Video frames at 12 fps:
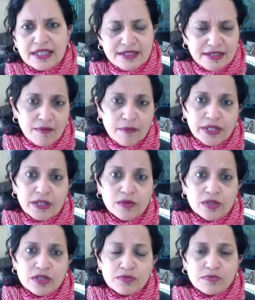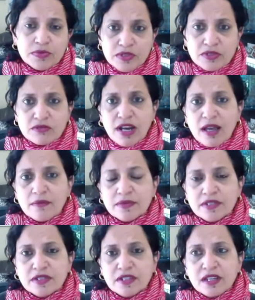This company was
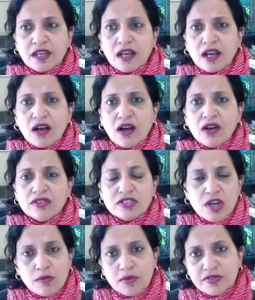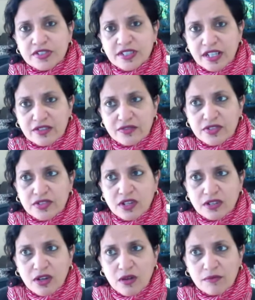bootstrapped on top of the
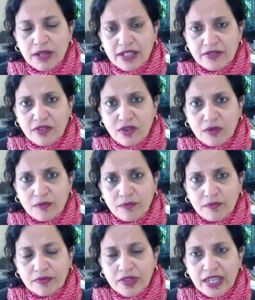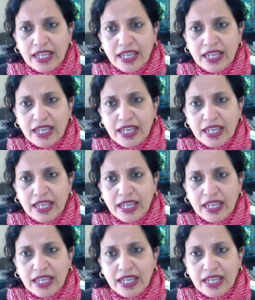Salesforce.com platform.